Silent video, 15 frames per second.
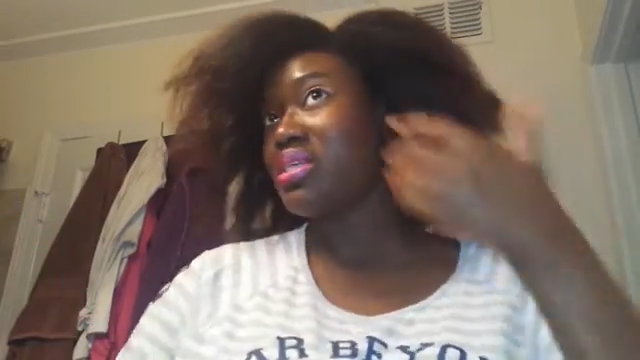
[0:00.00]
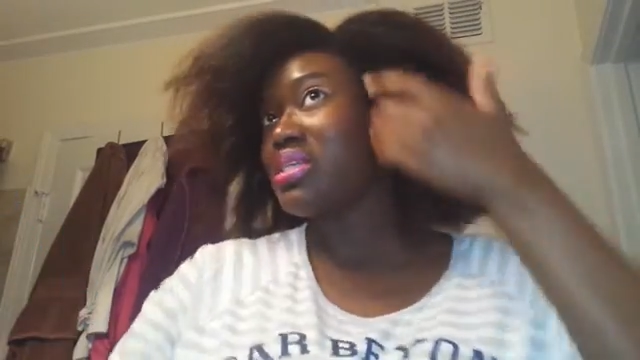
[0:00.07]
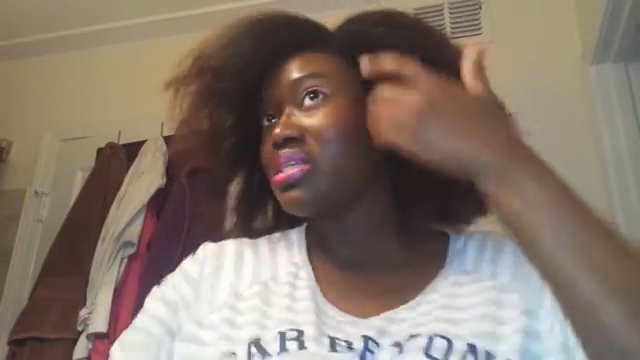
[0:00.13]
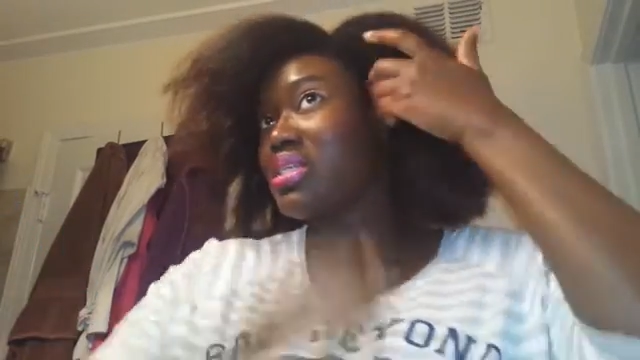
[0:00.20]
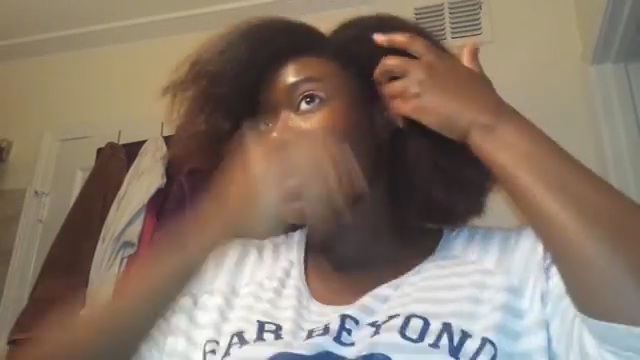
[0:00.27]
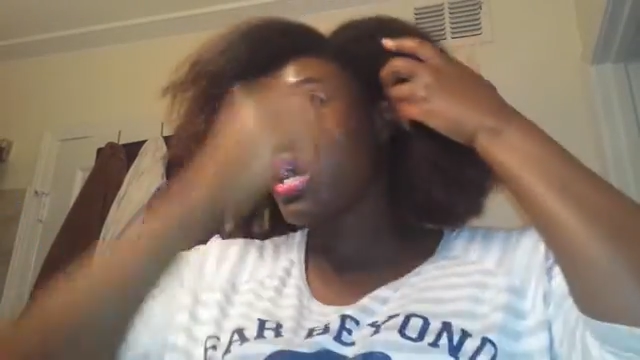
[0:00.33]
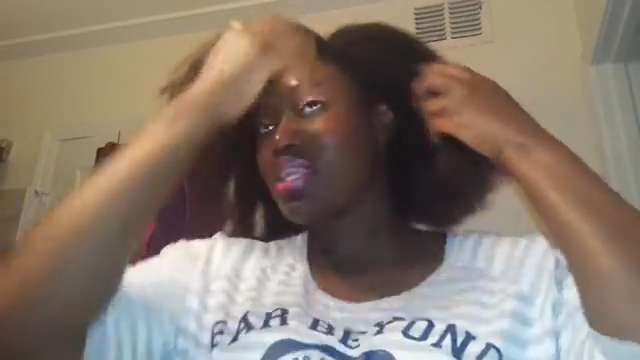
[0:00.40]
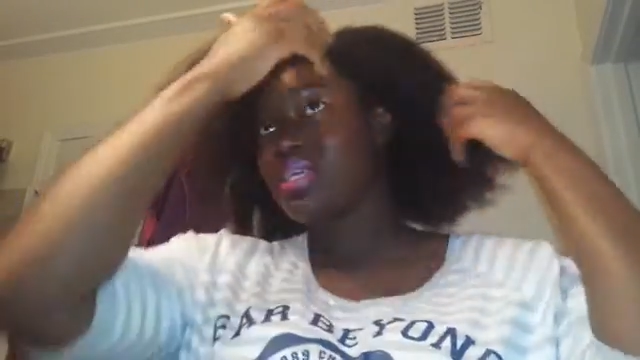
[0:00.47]
and
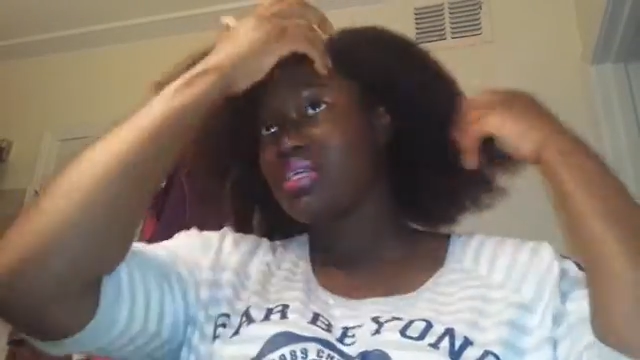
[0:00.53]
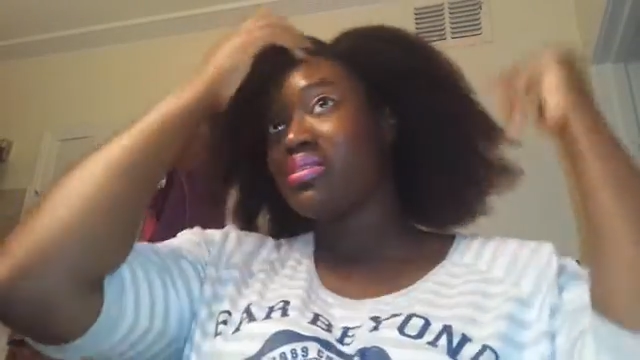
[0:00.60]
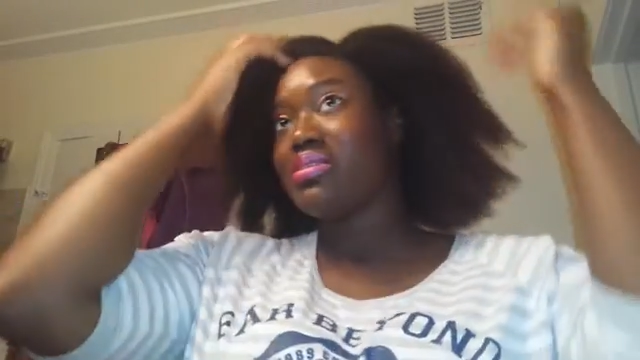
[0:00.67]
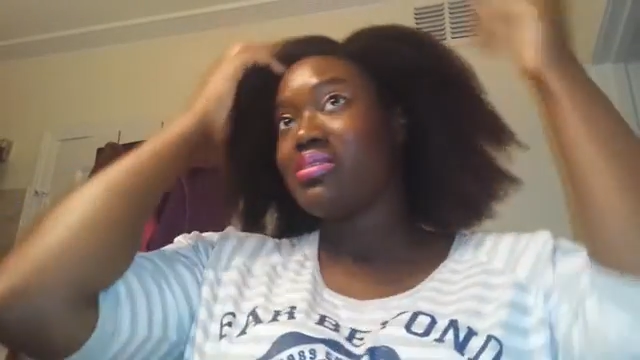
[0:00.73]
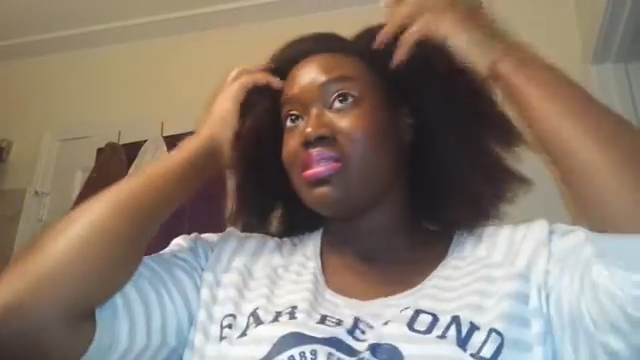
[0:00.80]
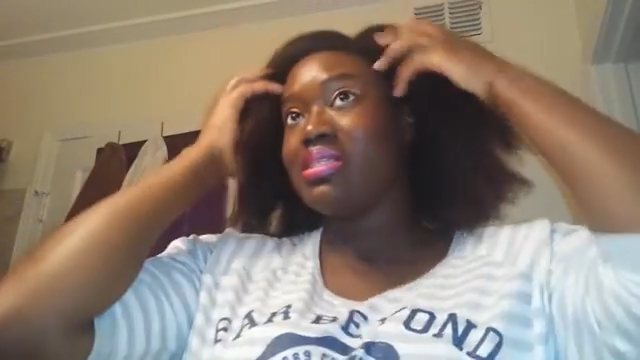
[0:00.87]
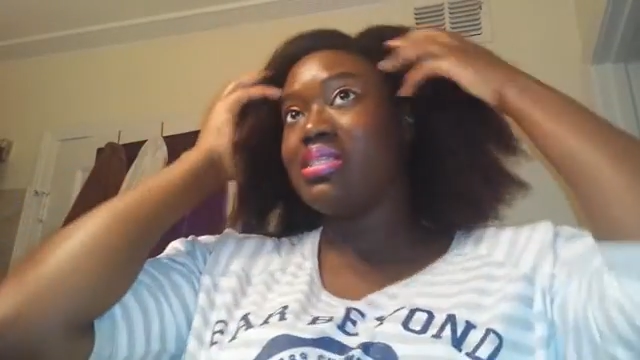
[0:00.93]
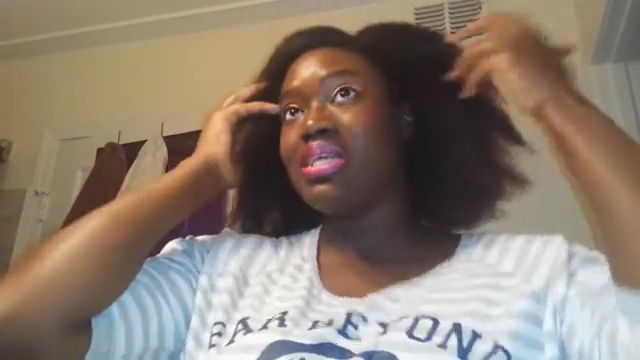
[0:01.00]
it's kind
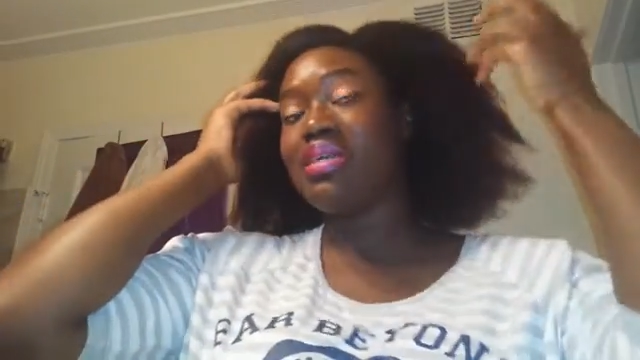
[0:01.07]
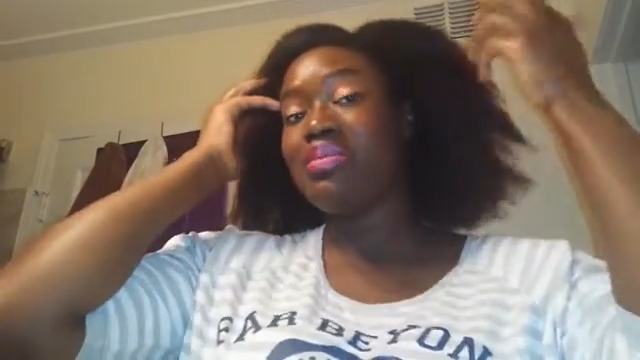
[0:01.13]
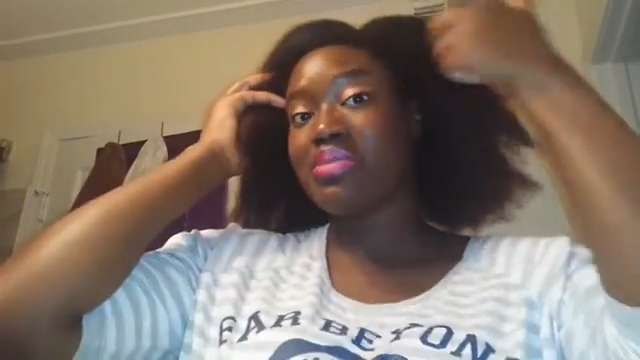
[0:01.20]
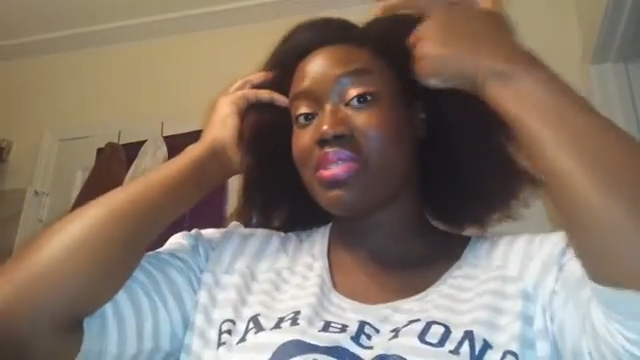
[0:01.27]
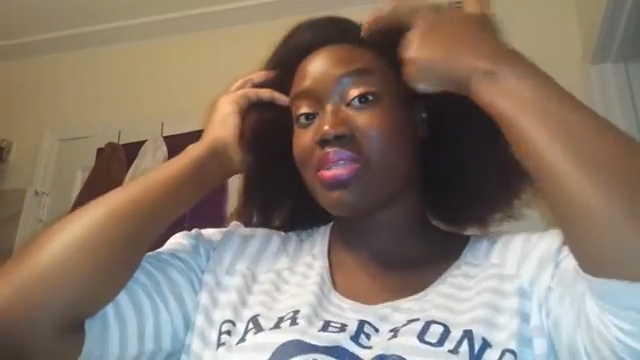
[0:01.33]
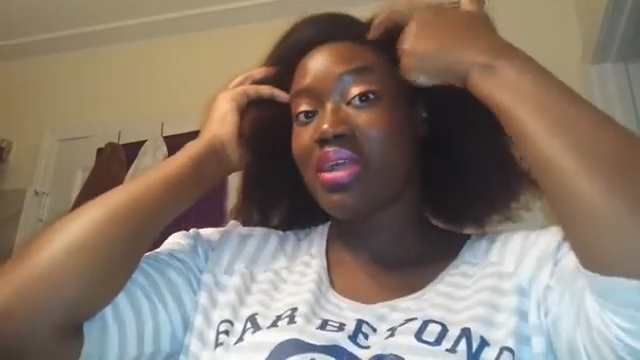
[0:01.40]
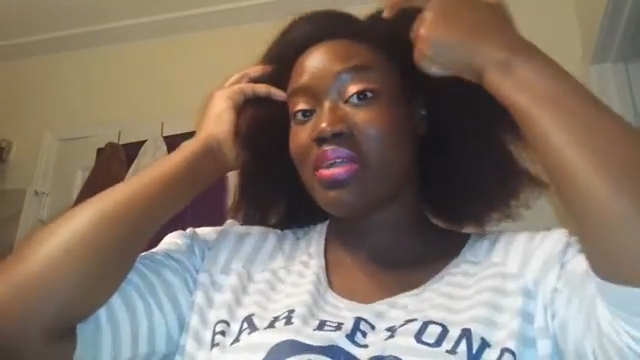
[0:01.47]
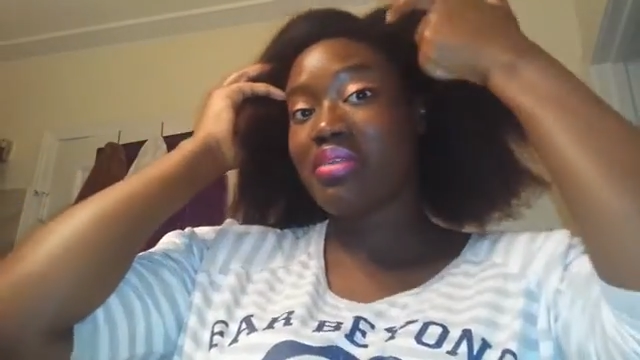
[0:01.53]
of deep
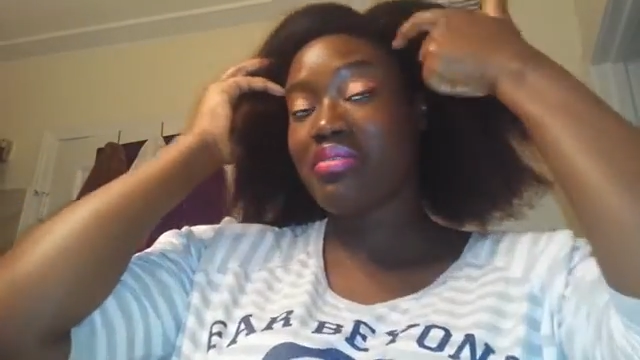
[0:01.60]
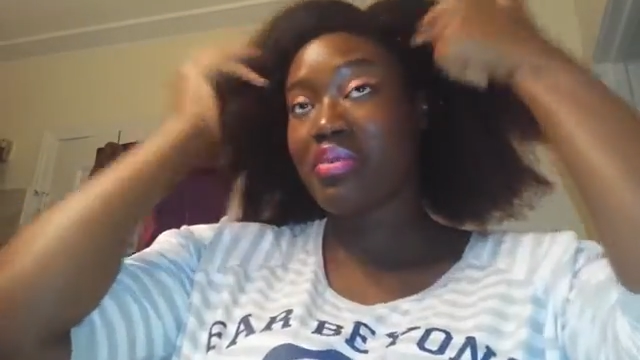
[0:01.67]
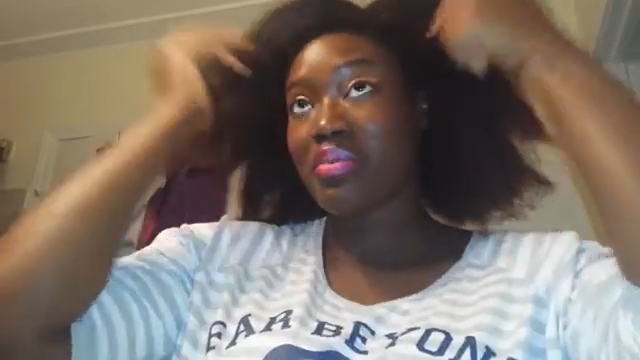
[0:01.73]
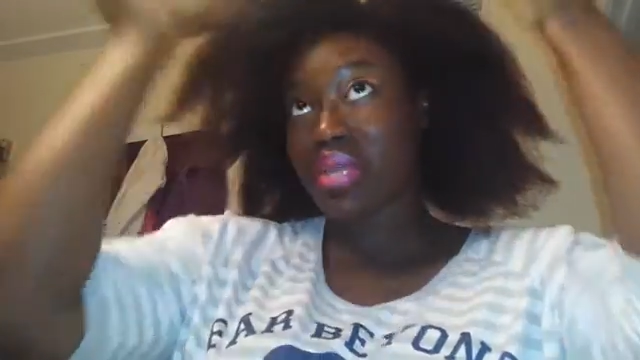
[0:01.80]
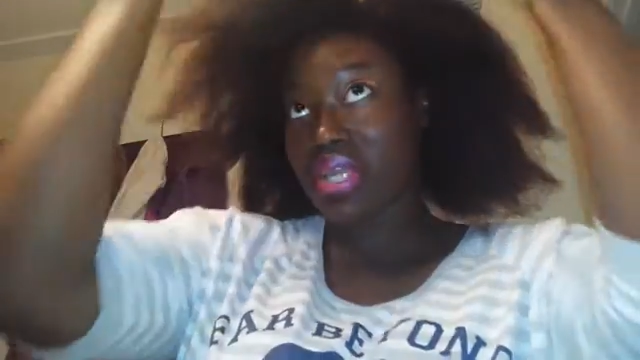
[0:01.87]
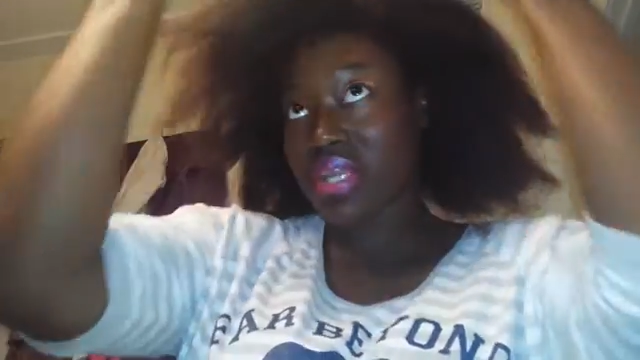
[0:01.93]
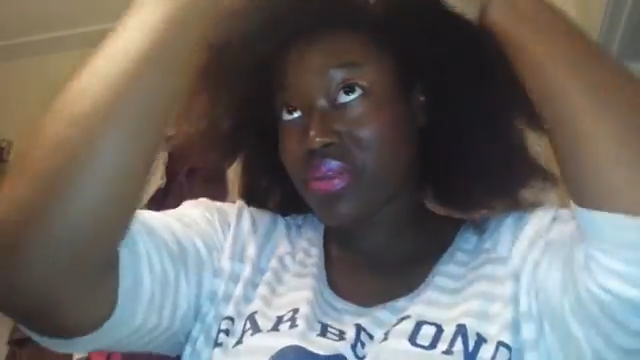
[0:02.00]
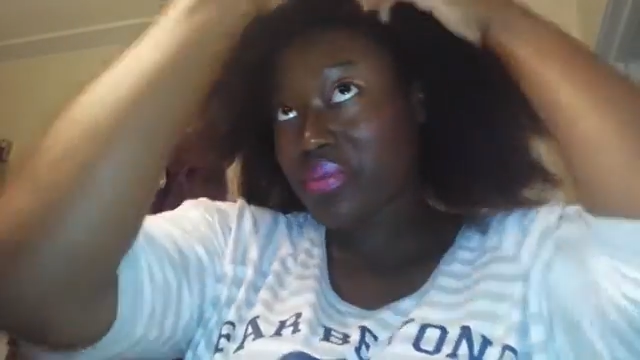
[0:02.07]
starting
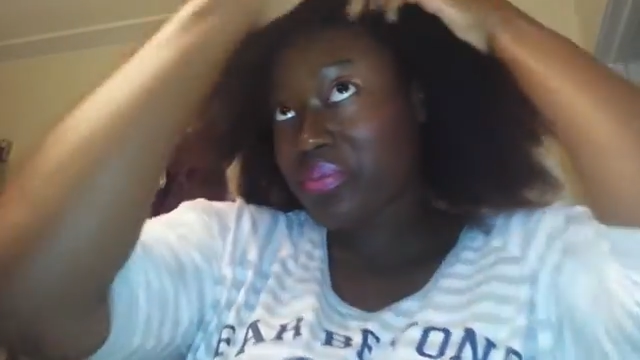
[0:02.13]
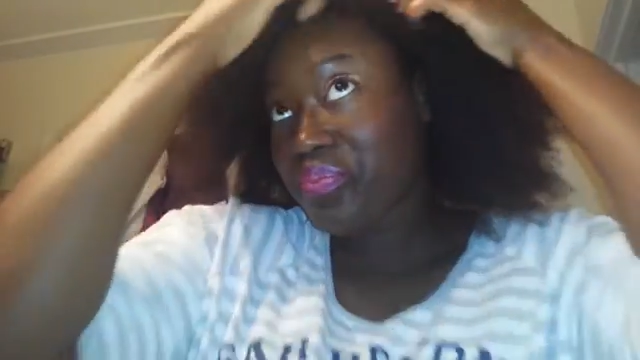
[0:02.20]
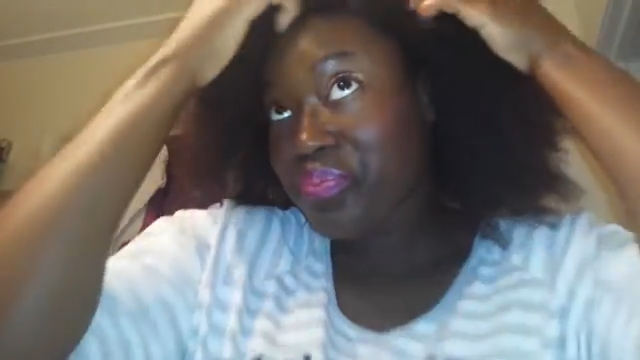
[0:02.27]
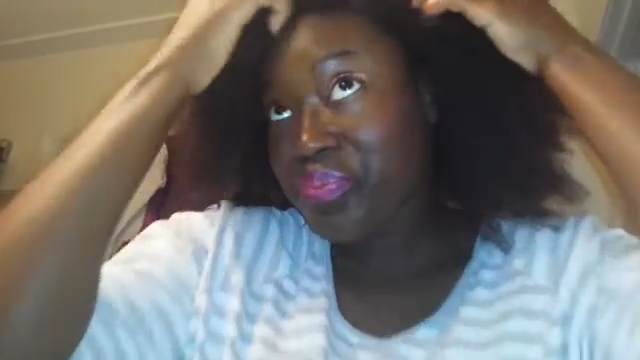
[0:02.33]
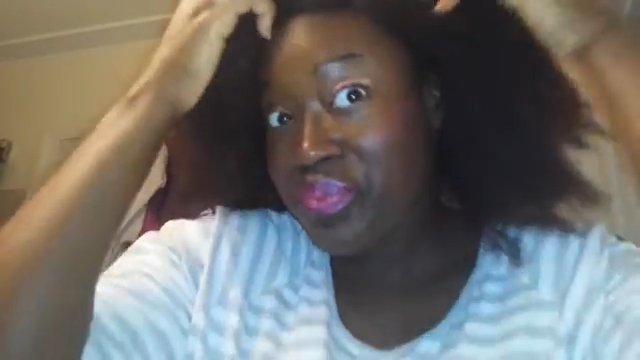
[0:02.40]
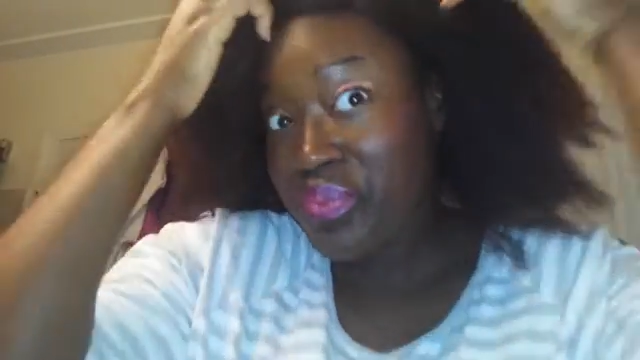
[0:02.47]
from here.